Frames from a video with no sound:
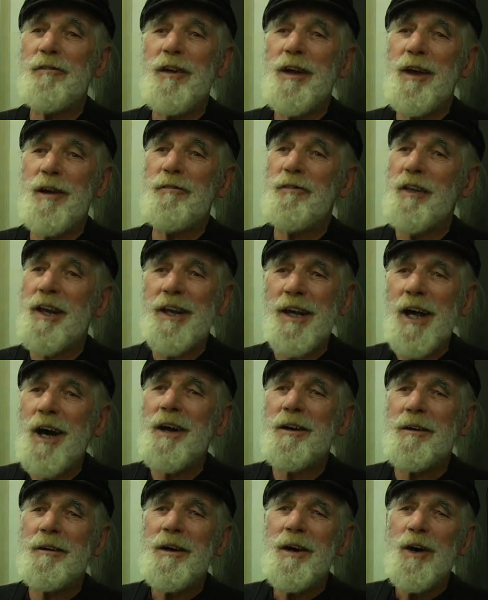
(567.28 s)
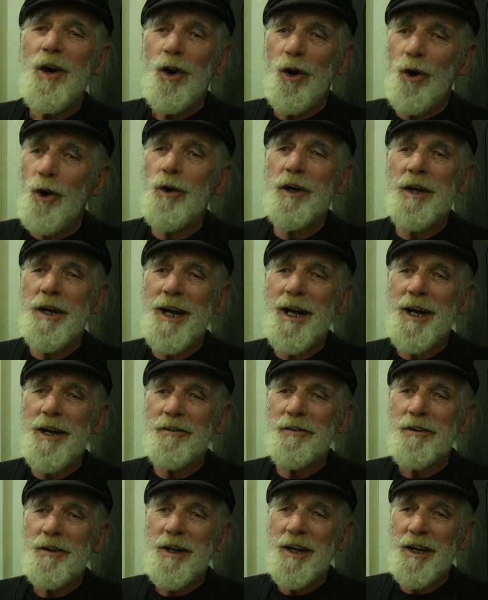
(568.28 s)
if they can't
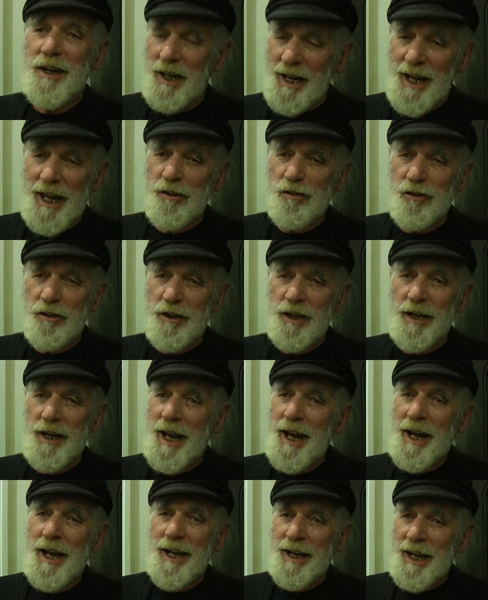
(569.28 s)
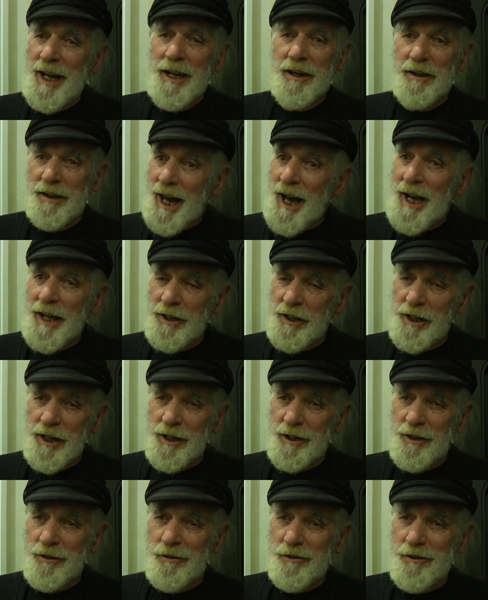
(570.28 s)
organise an election in 8-9
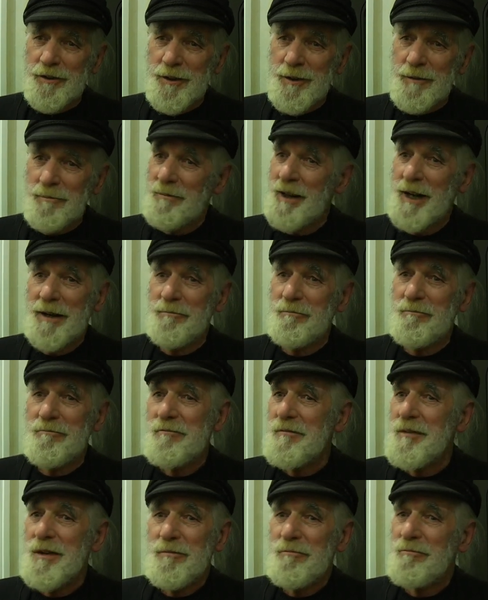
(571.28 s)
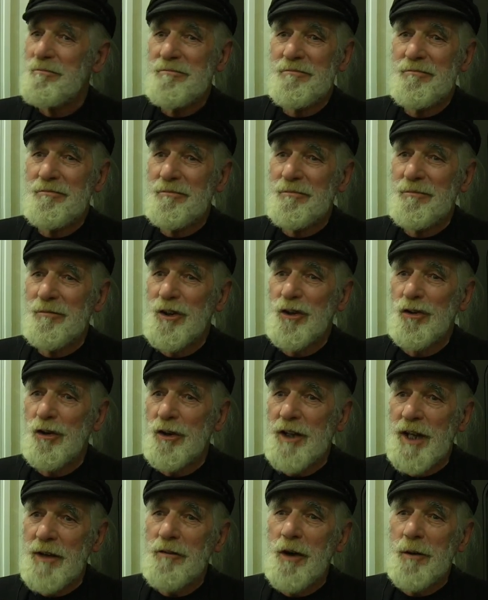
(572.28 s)
years, then we
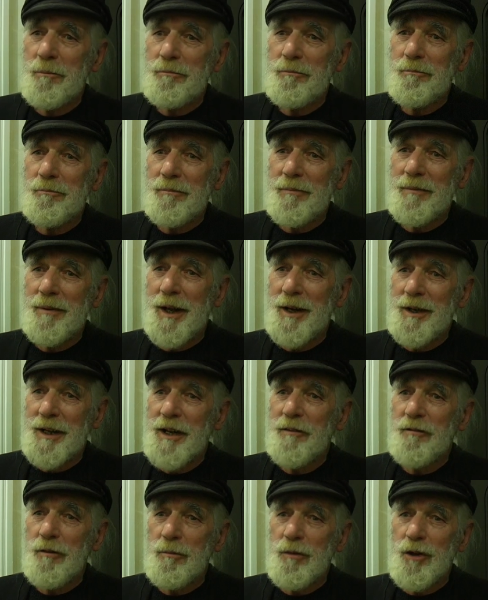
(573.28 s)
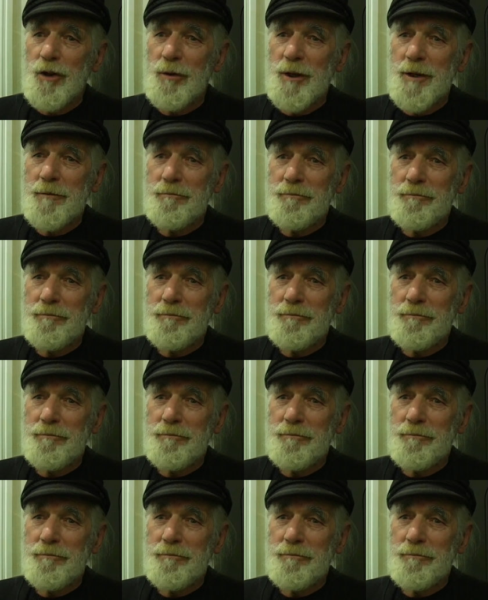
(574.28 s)
should give up and leave them to it.